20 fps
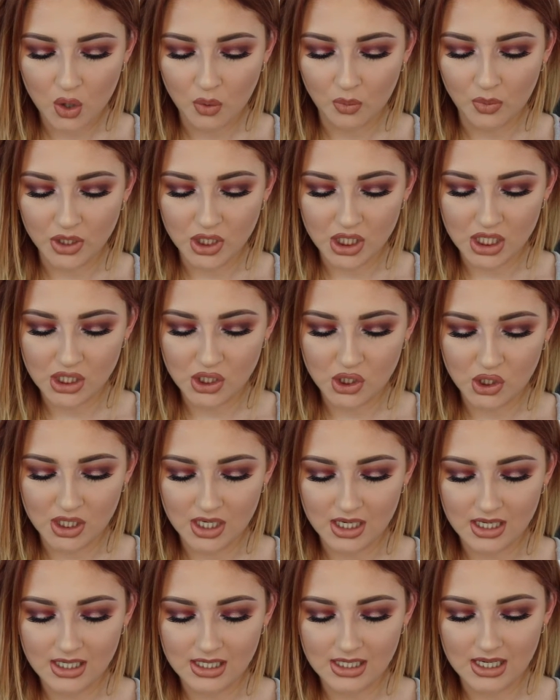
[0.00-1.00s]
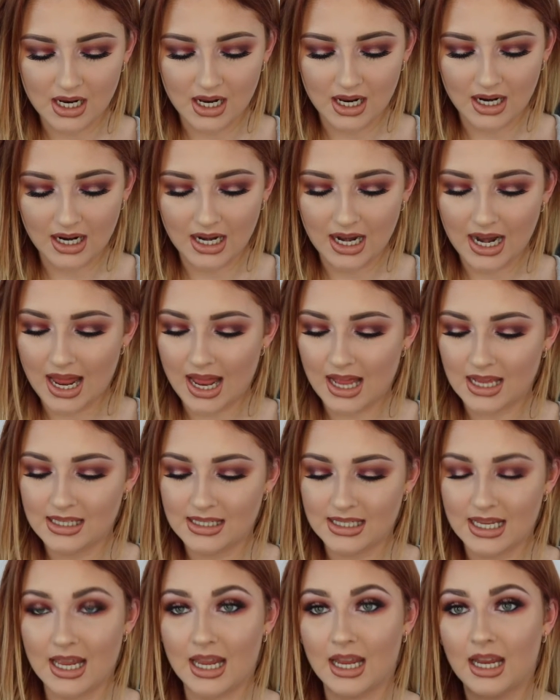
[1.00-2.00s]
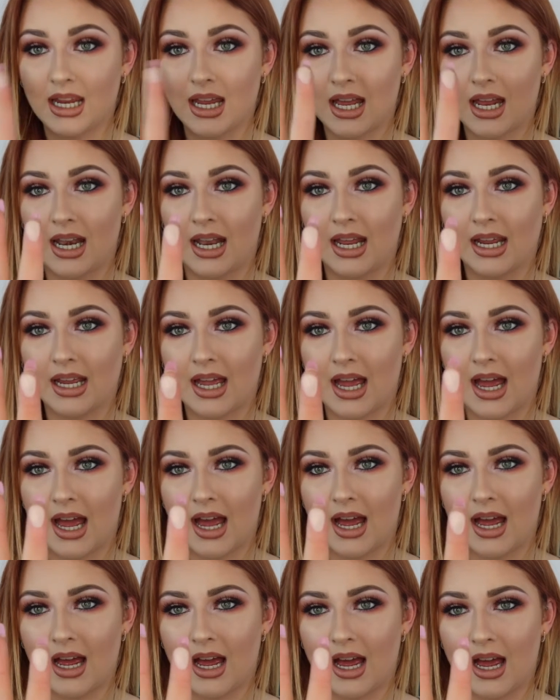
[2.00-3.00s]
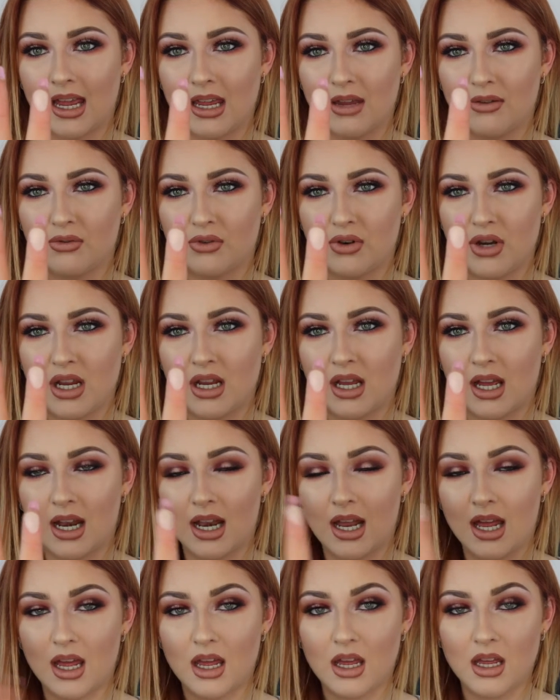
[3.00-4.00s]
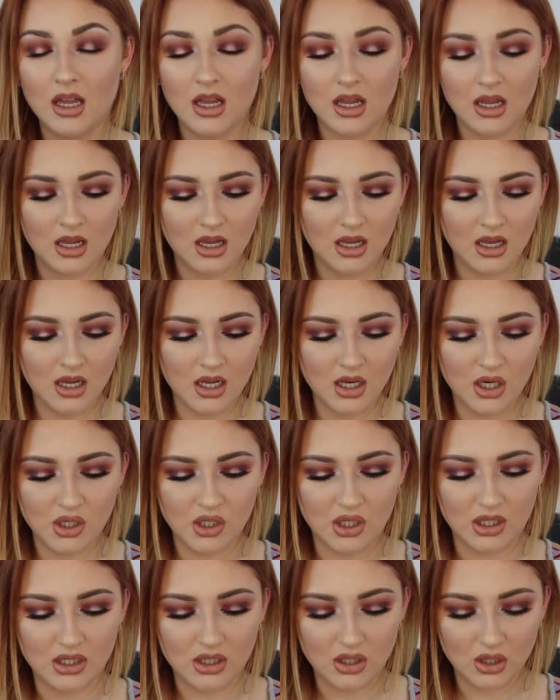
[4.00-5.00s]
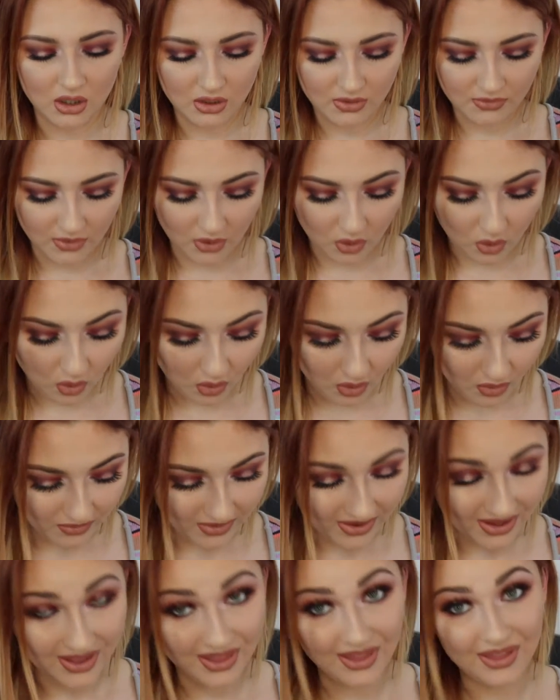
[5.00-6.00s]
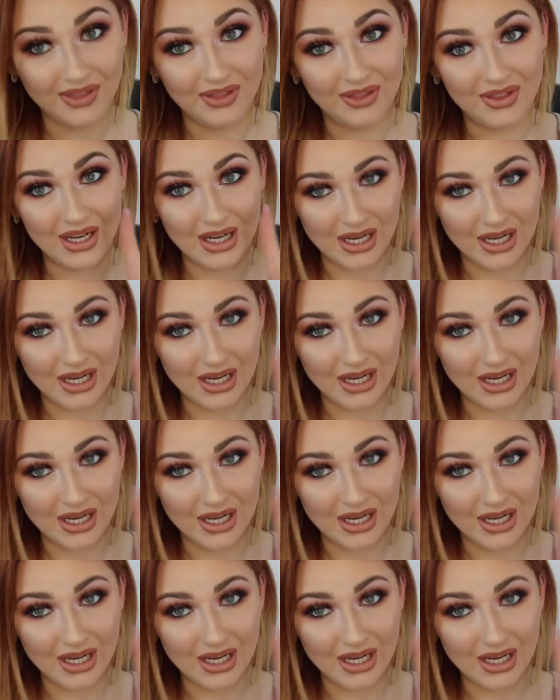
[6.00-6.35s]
which is just a classic like ivory colour, just good for all over the